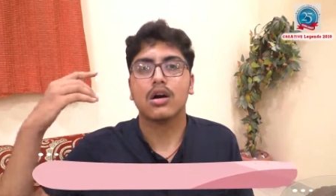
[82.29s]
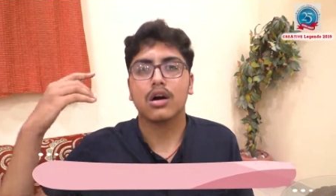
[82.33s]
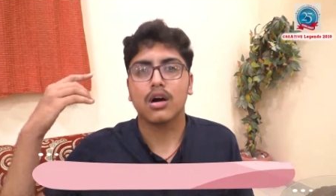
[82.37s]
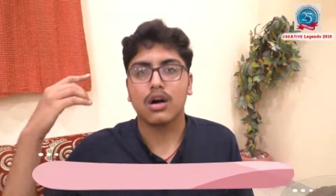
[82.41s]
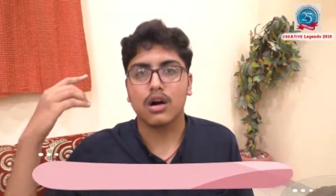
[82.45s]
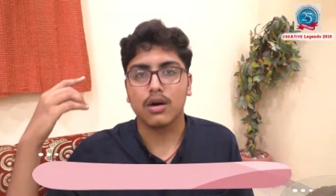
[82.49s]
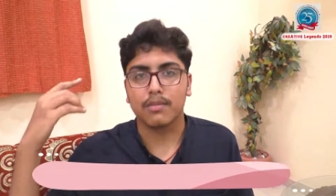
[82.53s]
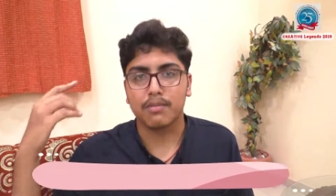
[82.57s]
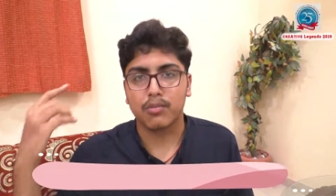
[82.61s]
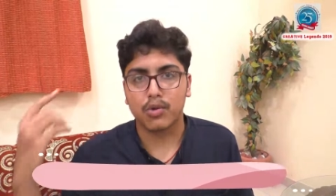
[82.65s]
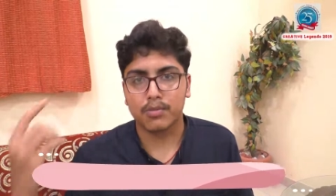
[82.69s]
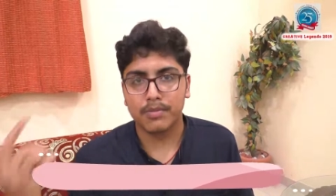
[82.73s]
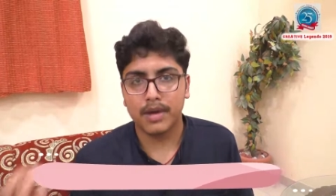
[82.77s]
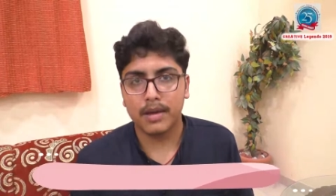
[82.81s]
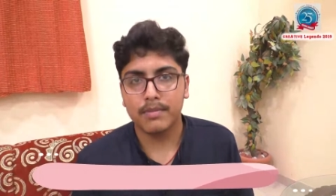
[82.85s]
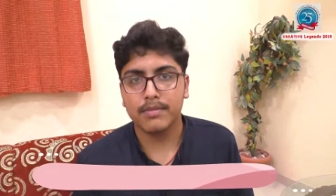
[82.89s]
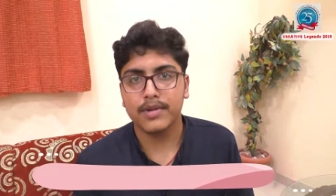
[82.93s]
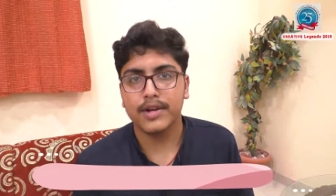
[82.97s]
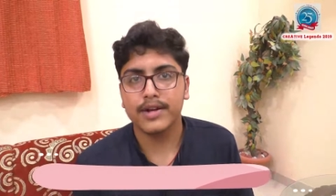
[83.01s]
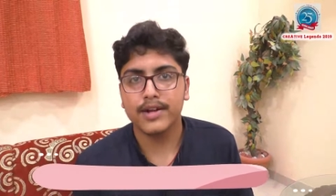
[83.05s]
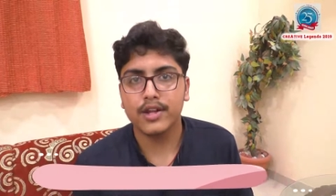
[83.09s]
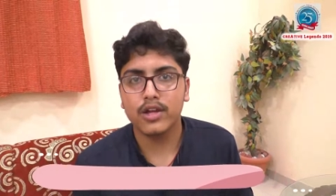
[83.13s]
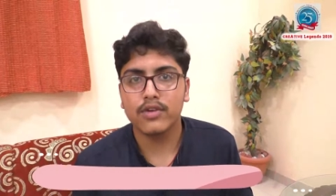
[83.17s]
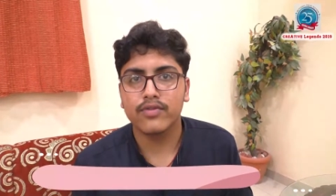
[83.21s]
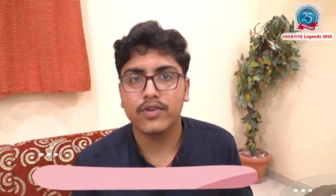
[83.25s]
uh,
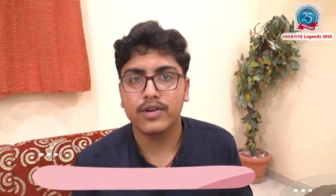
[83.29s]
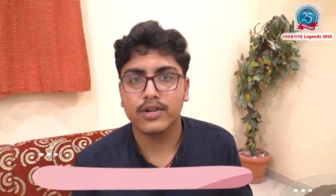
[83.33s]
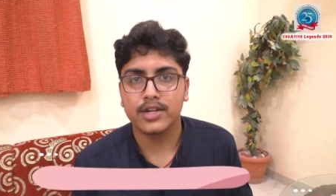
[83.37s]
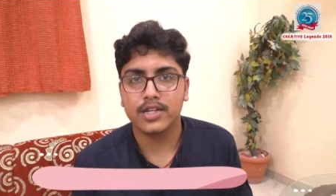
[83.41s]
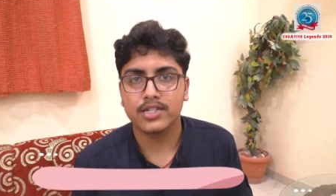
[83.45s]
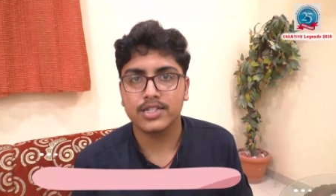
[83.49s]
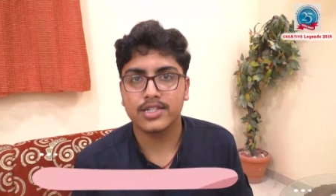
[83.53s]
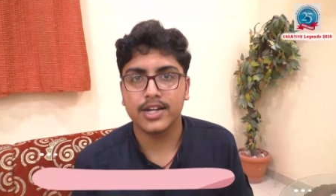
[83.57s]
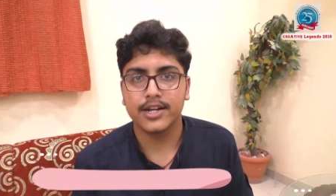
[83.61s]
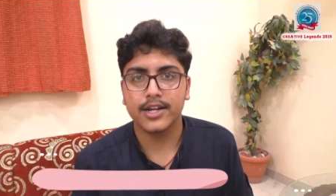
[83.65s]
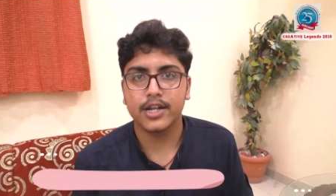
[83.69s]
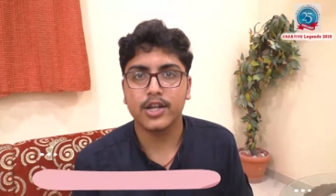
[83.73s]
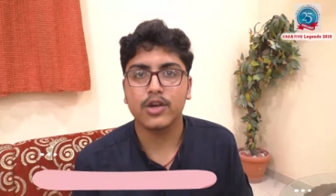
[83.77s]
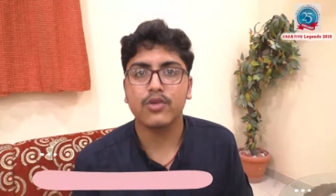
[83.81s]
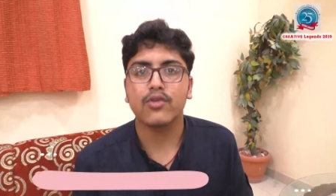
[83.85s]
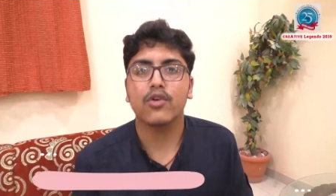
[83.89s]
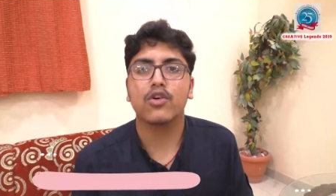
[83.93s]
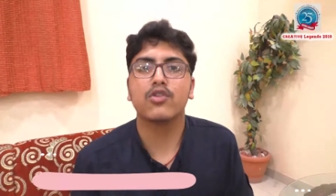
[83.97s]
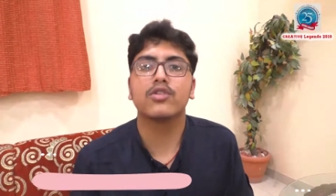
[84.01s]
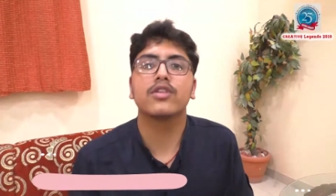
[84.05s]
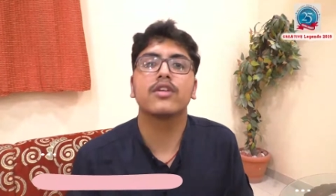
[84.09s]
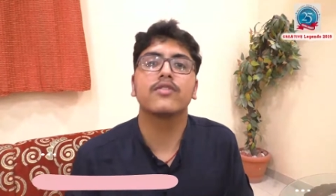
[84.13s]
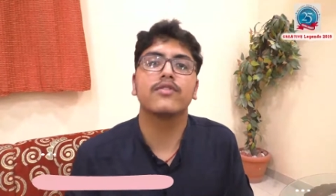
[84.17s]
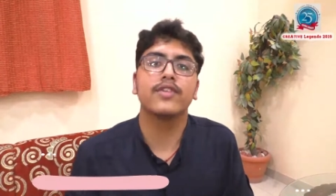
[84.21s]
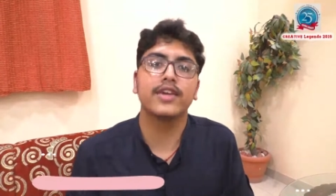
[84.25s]
probability of understanding
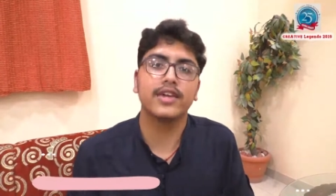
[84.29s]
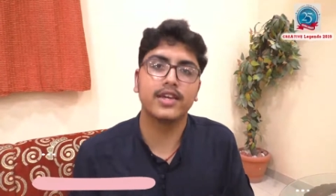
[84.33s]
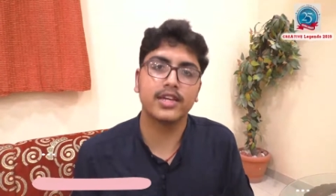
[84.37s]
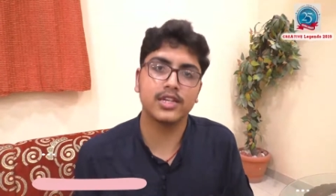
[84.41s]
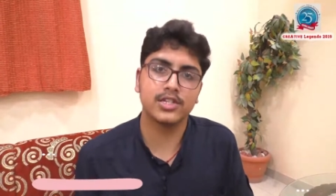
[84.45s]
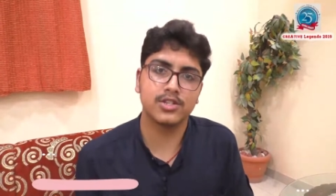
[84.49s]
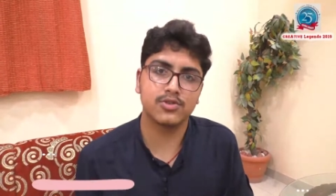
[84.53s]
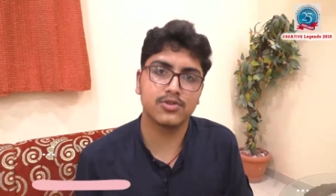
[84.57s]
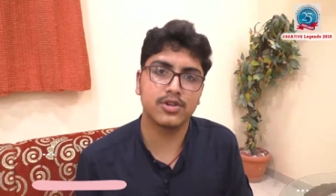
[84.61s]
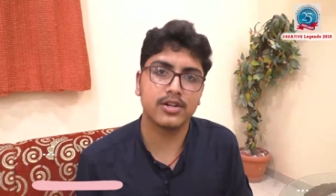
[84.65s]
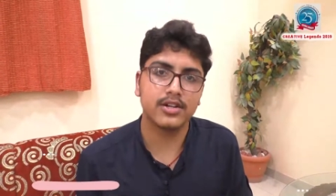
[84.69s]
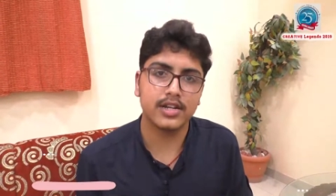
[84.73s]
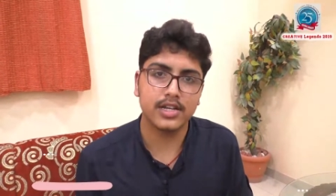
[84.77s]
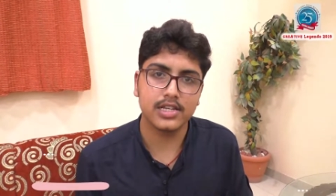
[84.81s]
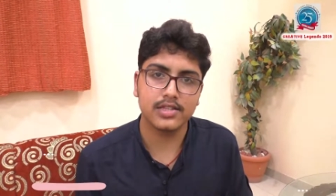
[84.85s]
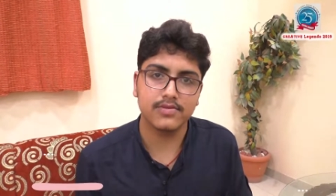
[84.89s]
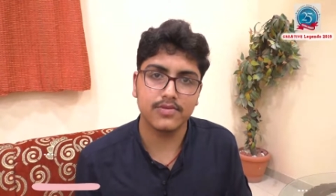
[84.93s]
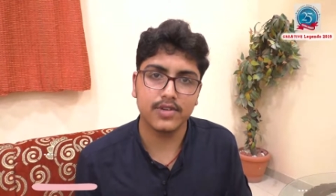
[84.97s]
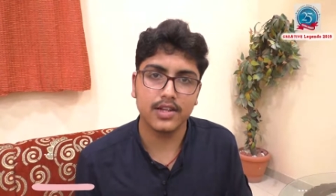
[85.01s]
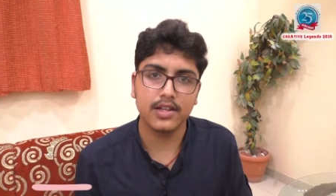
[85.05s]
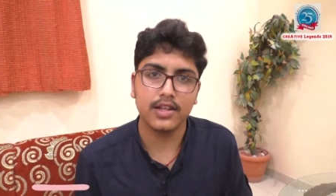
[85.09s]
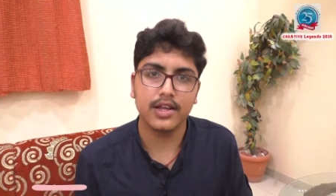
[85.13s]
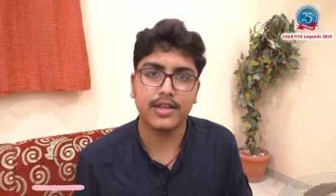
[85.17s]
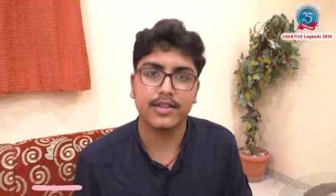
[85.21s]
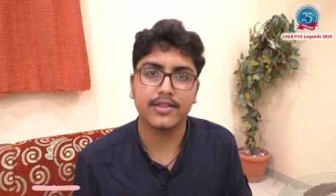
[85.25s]
for the weakest student as
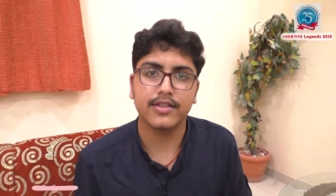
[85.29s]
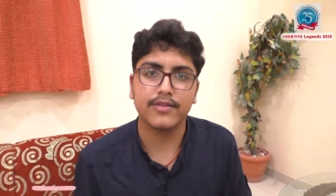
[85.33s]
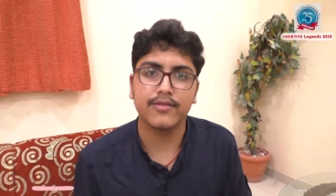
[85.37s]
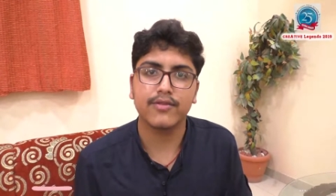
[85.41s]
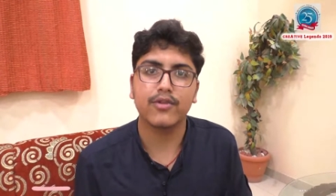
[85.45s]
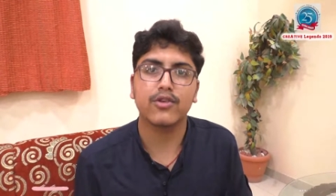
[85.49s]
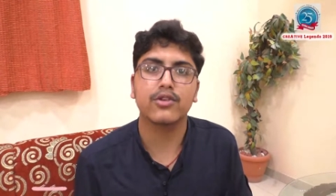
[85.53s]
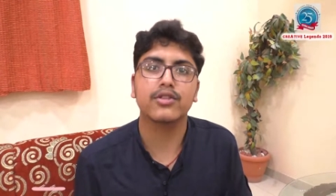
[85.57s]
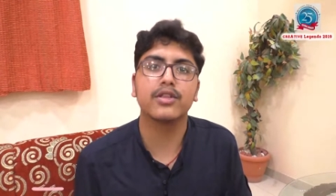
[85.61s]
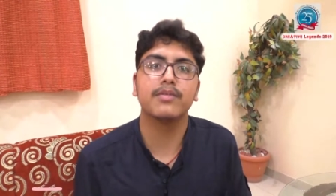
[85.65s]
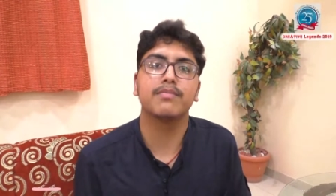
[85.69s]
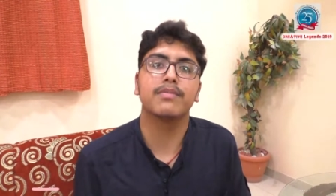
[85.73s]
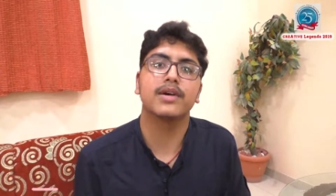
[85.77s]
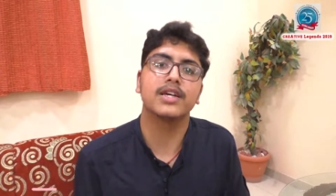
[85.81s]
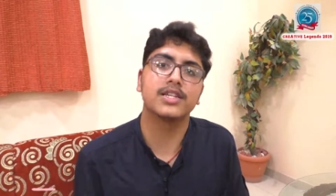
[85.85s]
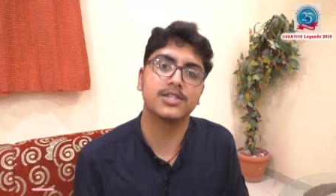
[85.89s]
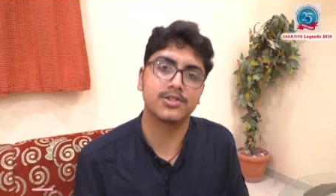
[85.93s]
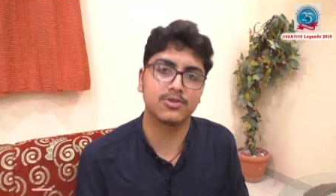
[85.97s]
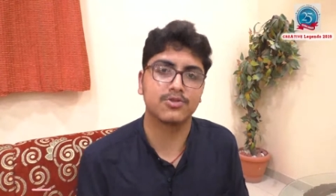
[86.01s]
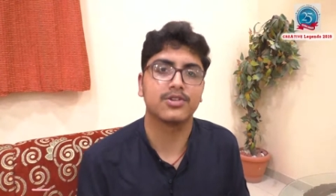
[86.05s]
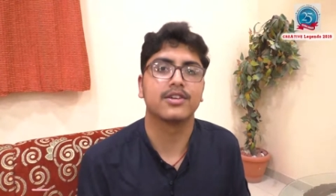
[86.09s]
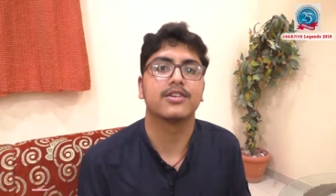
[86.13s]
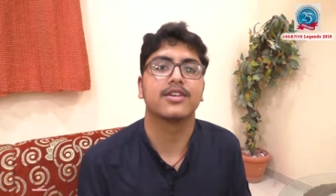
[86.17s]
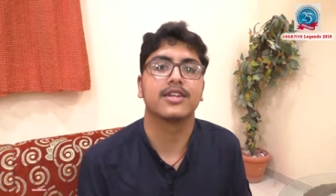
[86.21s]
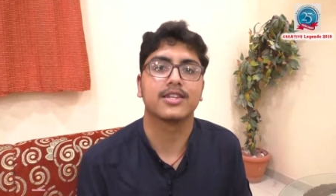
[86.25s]
well and the, for the best
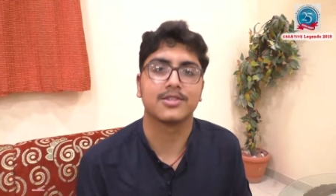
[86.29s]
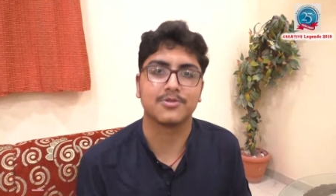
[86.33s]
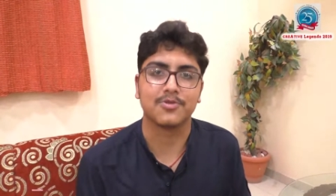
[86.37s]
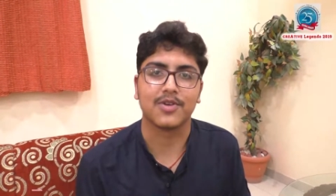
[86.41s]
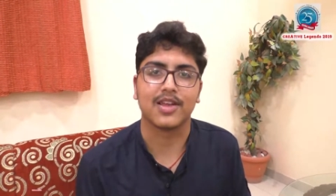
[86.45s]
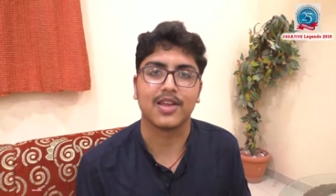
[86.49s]
student as